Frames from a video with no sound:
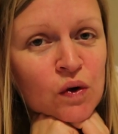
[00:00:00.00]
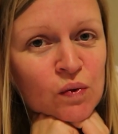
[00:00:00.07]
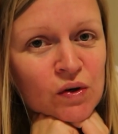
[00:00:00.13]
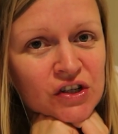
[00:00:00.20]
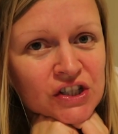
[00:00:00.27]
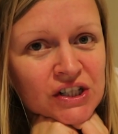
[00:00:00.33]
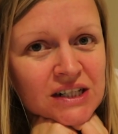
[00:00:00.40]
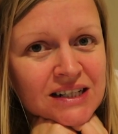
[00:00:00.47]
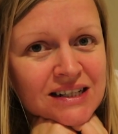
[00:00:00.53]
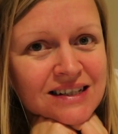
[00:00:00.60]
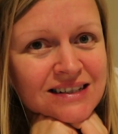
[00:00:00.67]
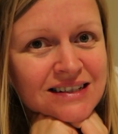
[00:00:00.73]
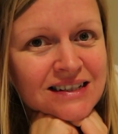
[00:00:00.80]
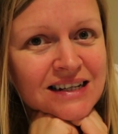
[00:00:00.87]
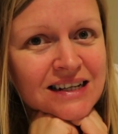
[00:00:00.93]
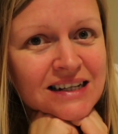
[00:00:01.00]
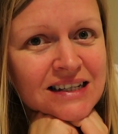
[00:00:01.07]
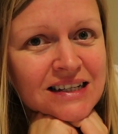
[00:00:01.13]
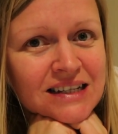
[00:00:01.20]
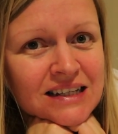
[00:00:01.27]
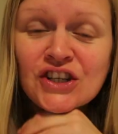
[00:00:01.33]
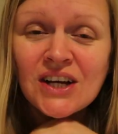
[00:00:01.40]
watching
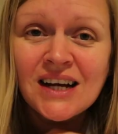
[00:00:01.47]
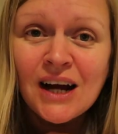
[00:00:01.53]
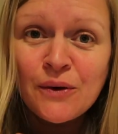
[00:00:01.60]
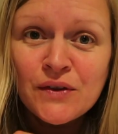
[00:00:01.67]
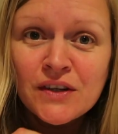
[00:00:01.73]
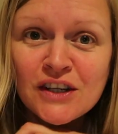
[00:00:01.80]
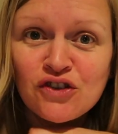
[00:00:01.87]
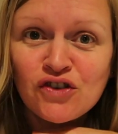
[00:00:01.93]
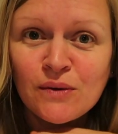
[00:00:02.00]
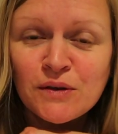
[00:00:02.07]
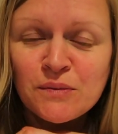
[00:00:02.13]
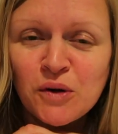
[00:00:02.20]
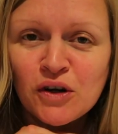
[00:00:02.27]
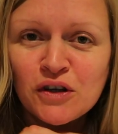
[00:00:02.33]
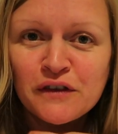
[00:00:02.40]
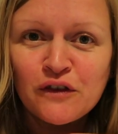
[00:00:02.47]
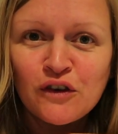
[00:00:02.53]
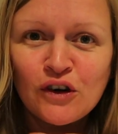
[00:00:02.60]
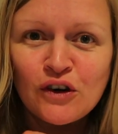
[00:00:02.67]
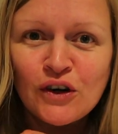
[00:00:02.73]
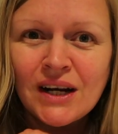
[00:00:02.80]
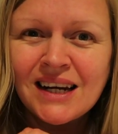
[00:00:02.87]
today. Check out the description box
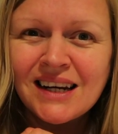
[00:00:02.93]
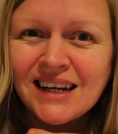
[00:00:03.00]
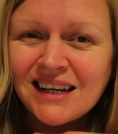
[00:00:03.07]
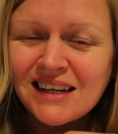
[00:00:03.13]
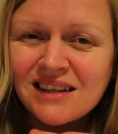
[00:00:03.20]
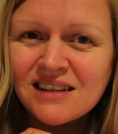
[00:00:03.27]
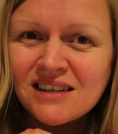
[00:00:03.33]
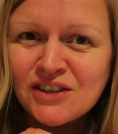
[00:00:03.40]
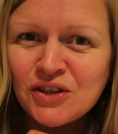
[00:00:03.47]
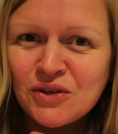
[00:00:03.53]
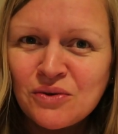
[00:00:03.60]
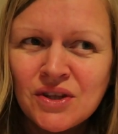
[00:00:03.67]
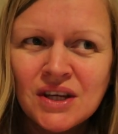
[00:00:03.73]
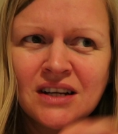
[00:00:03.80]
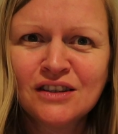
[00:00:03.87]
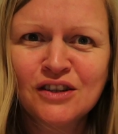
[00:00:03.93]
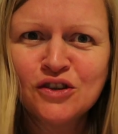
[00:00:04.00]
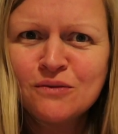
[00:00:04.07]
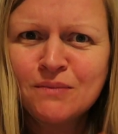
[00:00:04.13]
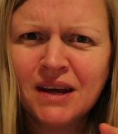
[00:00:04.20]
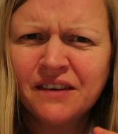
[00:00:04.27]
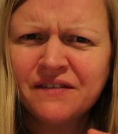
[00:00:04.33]
for links to things that
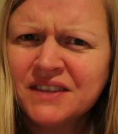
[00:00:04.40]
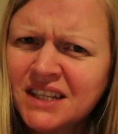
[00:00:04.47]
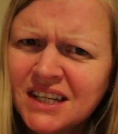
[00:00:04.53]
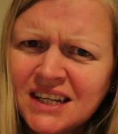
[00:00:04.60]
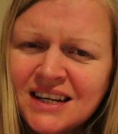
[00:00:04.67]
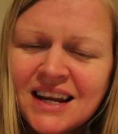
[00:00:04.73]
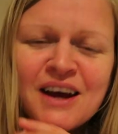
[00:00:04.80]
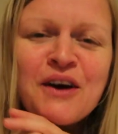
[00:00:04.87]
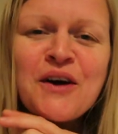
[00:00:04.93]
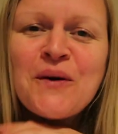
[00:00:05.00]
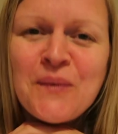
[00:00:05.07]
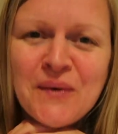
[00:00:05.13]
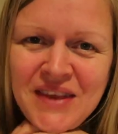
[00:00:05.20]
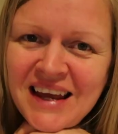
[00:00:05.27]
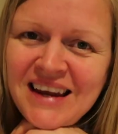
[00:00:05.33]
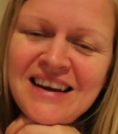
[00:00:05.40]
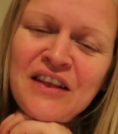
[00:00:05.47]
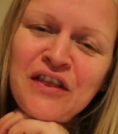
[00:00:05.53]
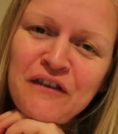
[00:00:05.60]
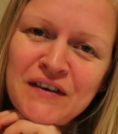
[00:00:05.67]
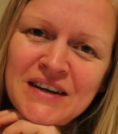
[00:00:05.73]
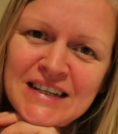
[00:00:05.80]
you may have seen
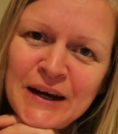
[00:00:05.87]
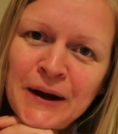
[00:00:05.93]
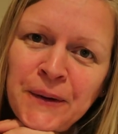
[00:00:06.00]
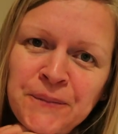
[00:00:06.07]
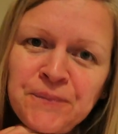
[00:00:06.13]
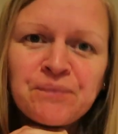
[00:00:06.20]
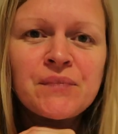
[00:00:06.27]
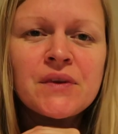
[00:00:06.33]
within the video.